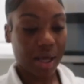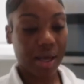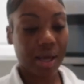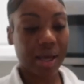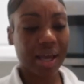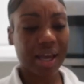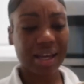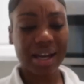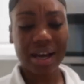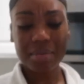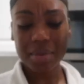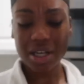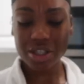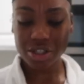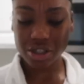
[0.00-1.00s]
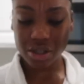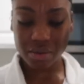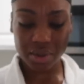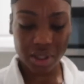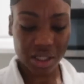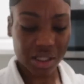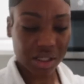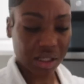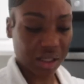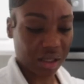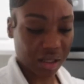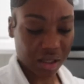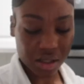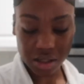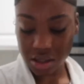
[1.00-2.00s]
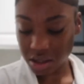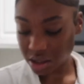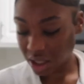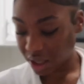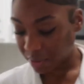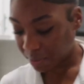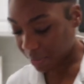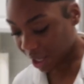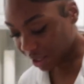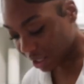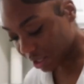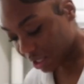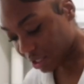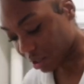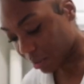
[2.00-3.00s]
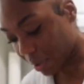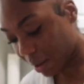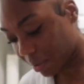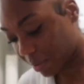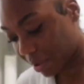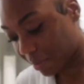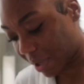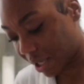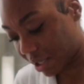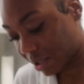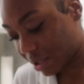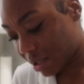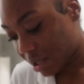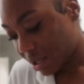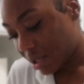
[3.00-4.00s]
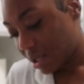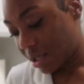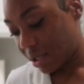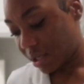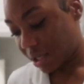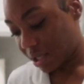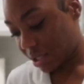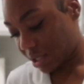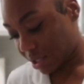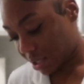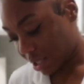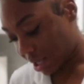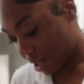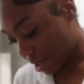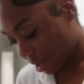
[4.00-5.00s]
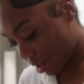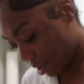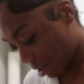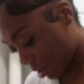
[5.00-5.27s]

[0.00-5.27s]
Okay, and I'm not sure what this is. I think these are probably my dishes that I